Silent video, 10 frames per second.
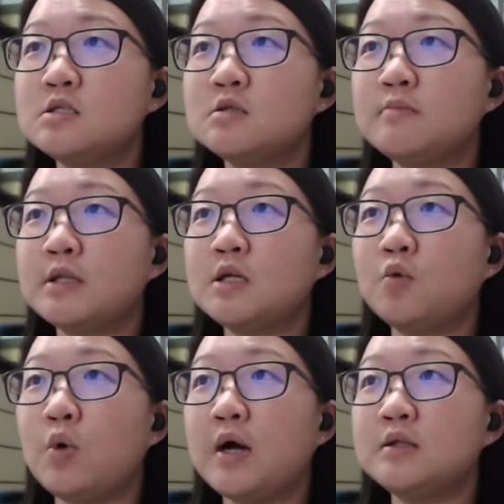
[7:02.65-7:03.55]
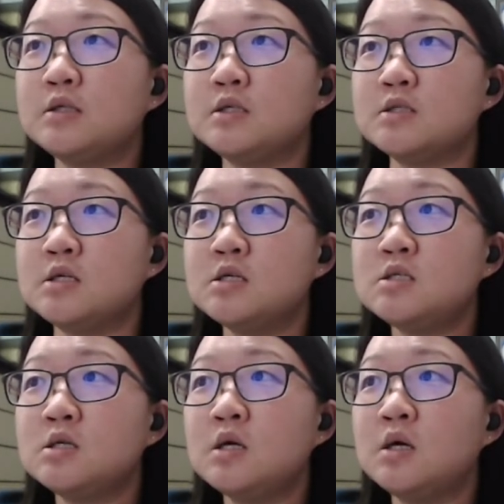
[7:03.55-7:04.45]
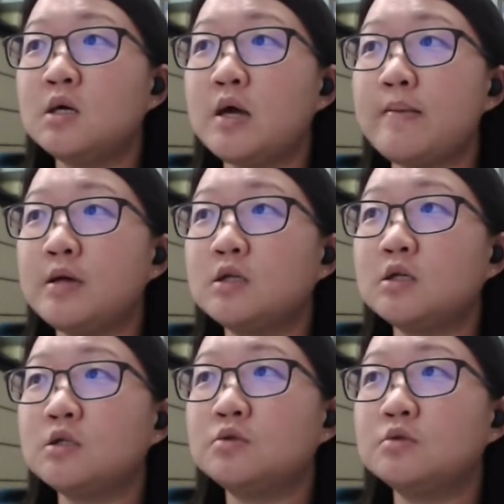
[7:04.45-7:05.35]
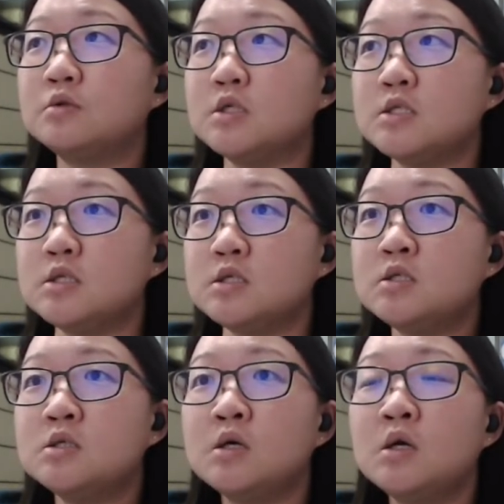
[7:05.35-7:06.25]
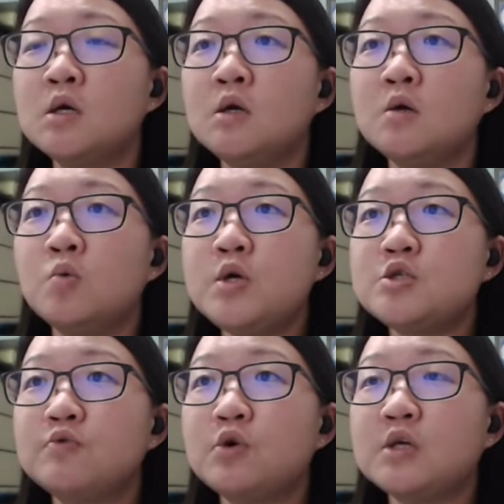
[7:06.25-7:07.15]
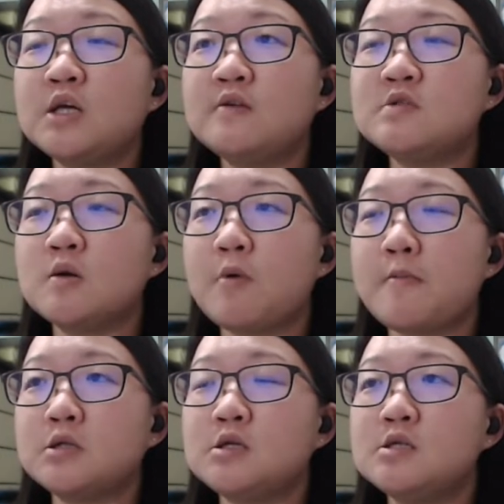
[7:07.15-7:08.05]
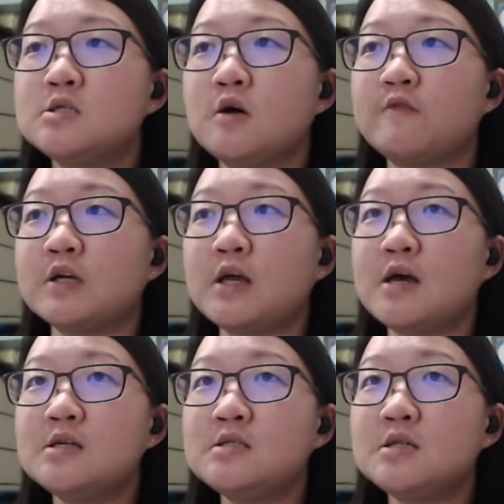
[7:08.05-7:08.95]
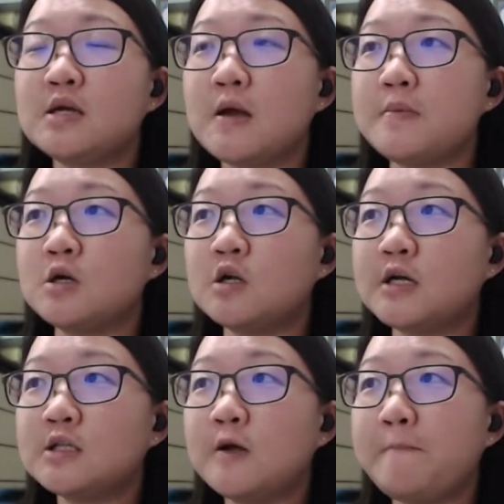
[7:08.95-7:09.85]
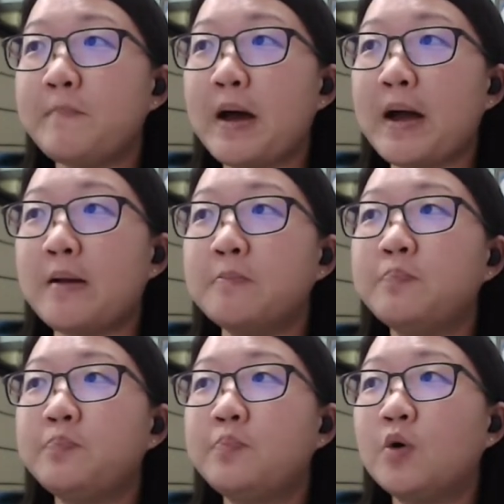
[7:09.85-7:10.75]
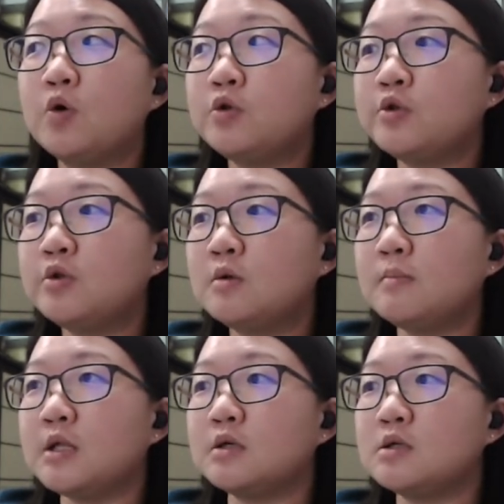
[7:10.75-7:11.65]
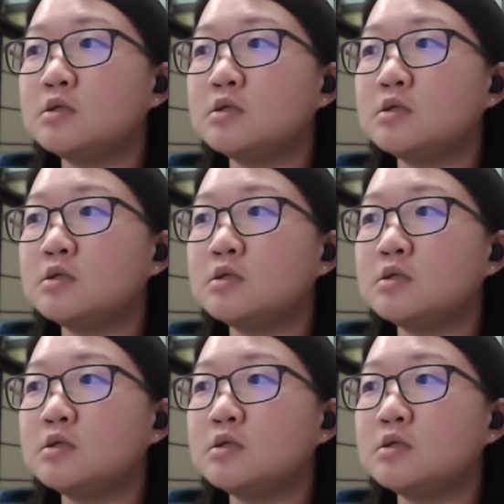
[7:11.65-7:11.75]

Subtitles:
Method 1 is this, and method 2 is this. Which row gives the properties of a gas that can be collected by both methods?